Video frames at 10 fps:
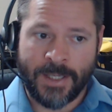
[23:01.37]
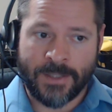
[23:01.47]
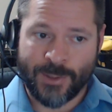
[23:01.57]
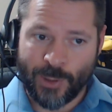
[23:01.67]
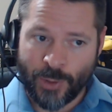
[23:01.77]

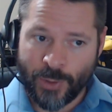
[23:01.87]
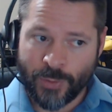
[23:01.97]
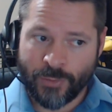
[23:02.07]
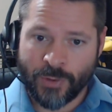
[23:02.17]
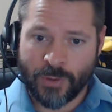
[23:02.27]
It's
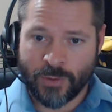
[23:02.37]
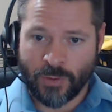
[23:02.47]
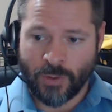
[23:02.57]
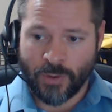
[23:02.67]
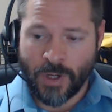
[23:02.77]

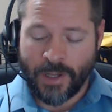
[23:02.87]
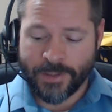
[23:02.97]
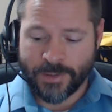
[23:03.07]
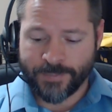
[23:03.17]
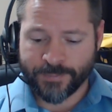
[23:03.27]
universal
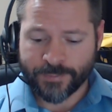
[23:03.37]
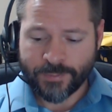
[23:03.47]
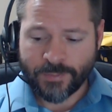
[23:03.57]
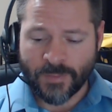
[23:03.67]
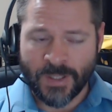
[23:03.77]
across
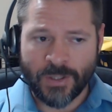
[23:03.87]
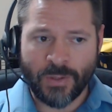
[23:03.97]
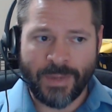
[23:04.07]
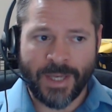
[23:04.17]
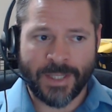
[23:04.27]

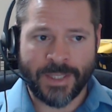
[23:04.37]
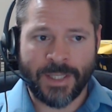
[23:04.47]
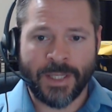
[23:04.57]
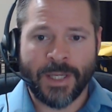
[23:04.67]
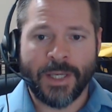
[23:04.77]

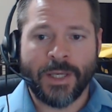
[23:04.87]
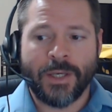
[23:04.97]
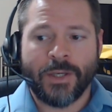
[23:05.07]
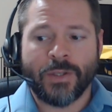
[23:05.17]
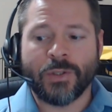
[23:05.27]
humanity.
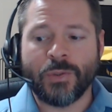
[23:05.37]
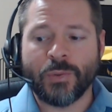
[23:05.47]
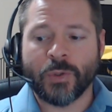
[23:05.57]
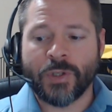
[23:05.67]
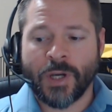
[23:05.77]
You
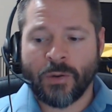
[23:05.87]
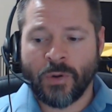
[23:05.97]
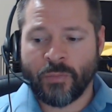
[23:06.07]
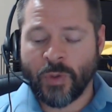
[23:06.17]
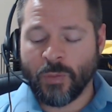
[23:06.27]
would not
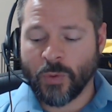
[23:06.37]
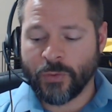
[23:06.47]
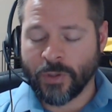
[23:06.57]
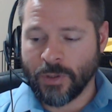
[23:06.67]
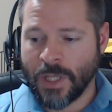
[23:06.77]
want people
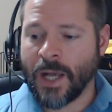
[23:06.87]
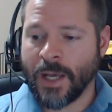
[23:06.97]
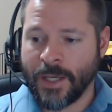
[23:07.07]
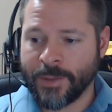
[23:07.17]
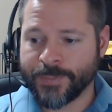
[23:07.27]
to
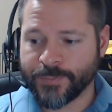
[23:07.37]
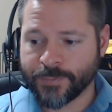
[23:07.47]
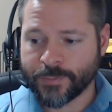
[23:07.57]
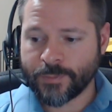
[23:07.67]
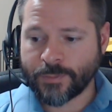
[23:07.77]
lie
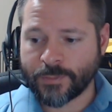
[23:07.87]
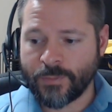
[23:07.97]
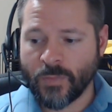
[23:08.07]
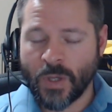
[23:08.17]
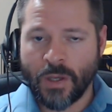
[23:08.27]

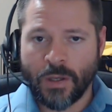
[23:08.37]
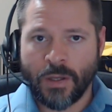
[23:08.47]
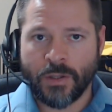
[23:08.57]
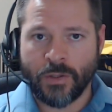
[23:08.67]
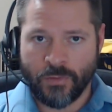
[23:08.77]

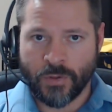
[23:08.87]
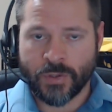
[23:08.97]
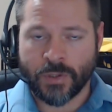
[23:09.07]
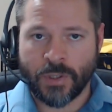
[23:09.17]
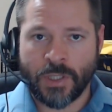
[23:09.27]

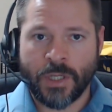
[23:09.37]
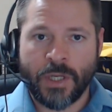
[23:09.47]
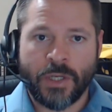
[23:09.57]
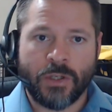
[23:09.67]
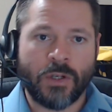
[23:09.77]
universally.
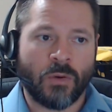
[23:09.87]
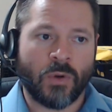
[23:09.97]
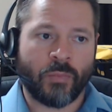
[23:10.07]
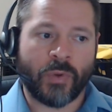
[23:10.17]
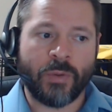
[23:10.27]
You don't
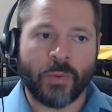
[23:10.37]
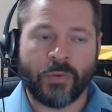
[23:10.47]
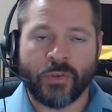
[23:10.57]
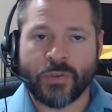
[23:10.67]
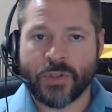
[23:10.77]
want people
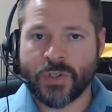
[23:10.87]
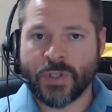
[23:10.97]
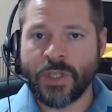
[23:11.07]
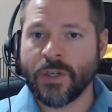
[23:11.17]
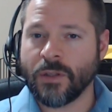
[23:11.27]
to
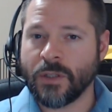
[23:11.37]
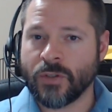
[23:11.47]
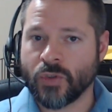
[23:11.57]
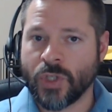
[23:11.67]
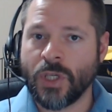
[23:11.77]
steal
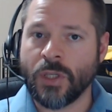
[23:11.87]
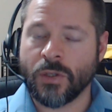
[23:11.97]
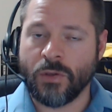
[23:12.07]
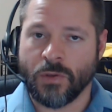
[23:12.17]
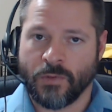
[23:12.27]
and cheat
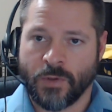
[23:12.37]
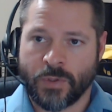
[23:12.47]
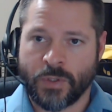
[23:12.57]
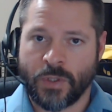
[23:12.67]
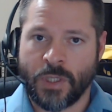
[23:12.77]

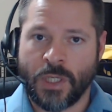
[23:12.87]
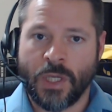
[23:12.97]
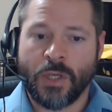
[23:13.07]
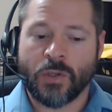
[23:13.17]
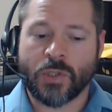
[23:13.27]
universally.
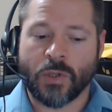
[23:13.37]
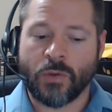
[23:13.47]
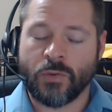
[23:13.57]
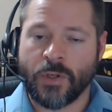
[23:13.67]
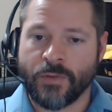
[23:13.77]

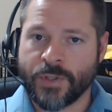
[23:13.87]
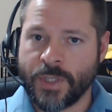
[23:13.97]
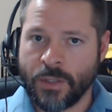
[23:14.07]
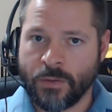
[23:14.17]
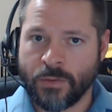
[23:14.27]
So never
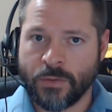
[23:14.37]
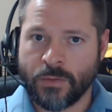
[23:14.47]
steal,